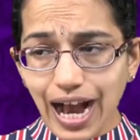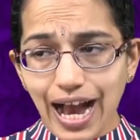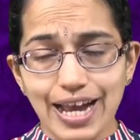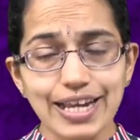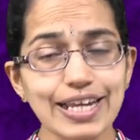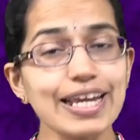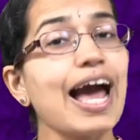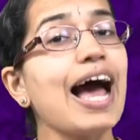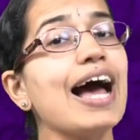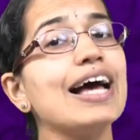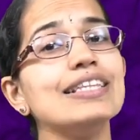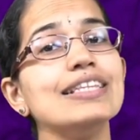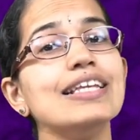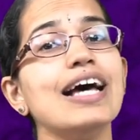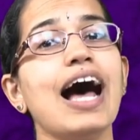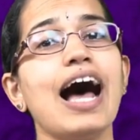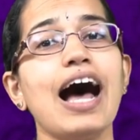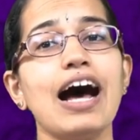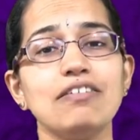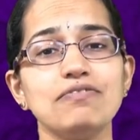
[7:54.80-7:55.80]
I
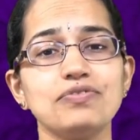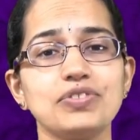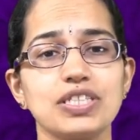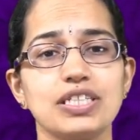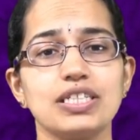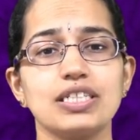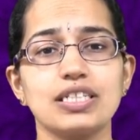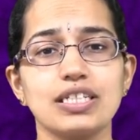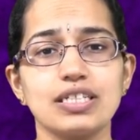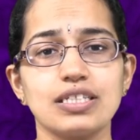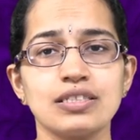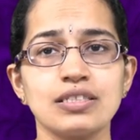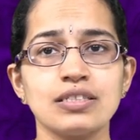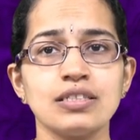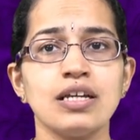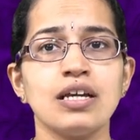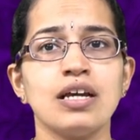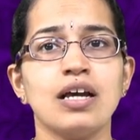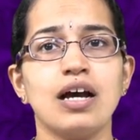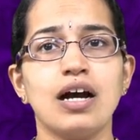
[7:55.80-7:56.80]
can have
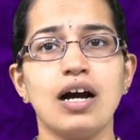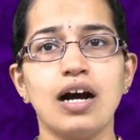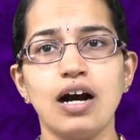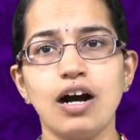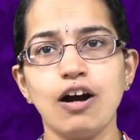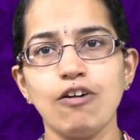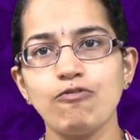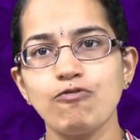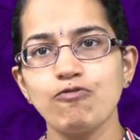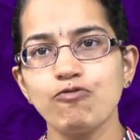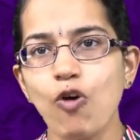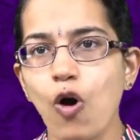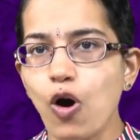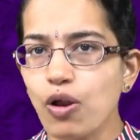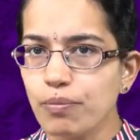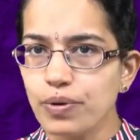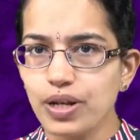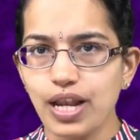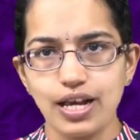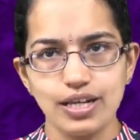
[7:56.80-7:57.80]
certain
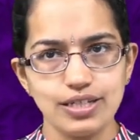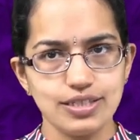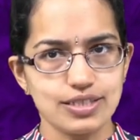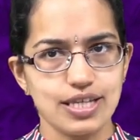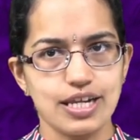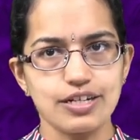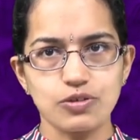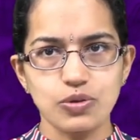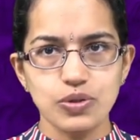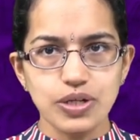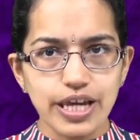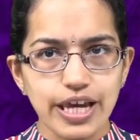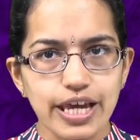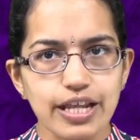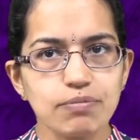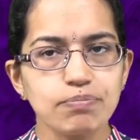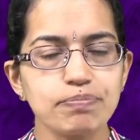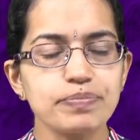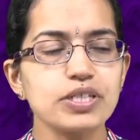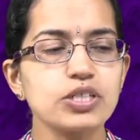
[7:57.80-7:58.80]
formulas that could
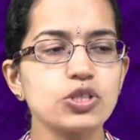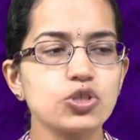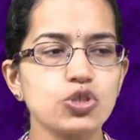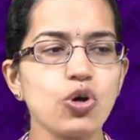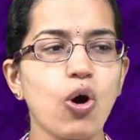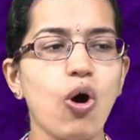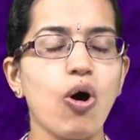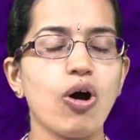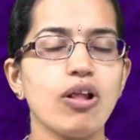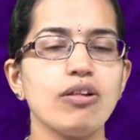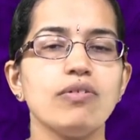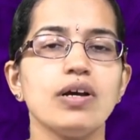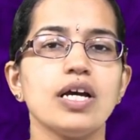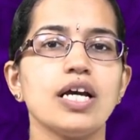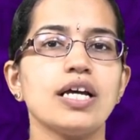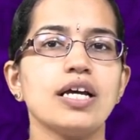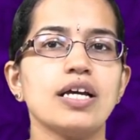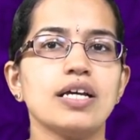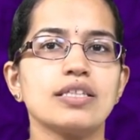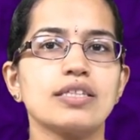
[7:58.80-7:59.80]
help me solve
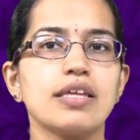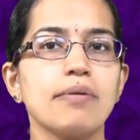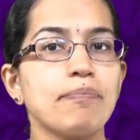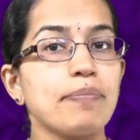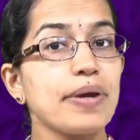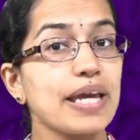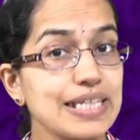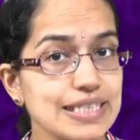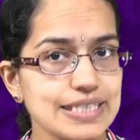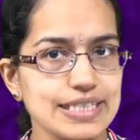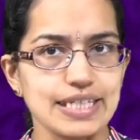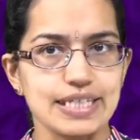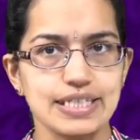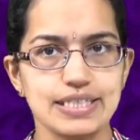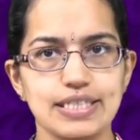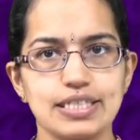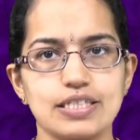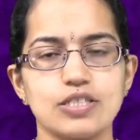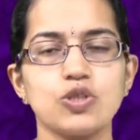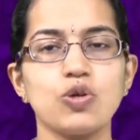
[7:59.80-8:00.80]
the
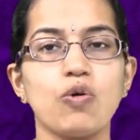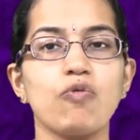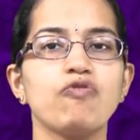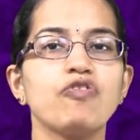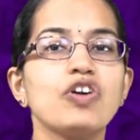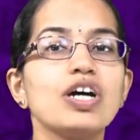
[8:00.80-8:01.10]
basics. So,